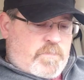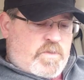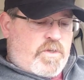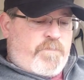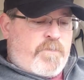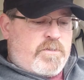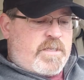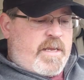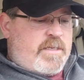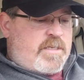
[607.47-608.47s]
So first
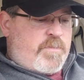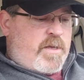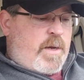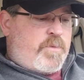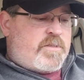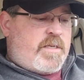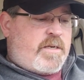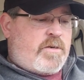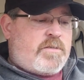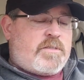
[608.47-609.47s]
thing, he sent me a couple
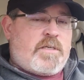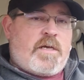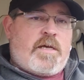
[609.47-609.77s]
stickers.